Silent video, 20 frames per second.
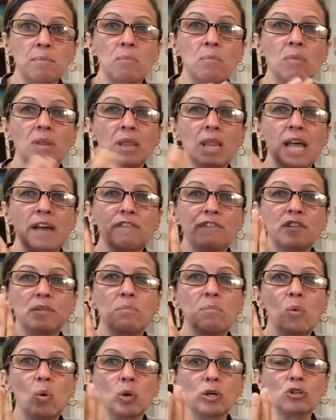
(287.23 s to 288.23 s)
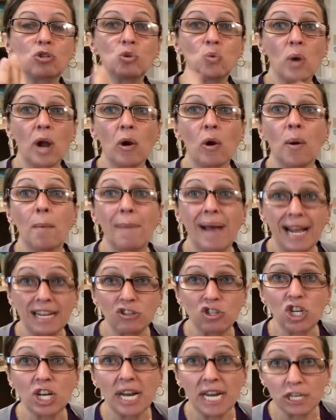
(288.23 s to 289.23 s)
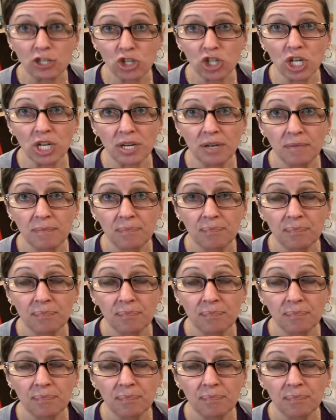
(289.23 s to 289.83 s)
Left more to our imagination,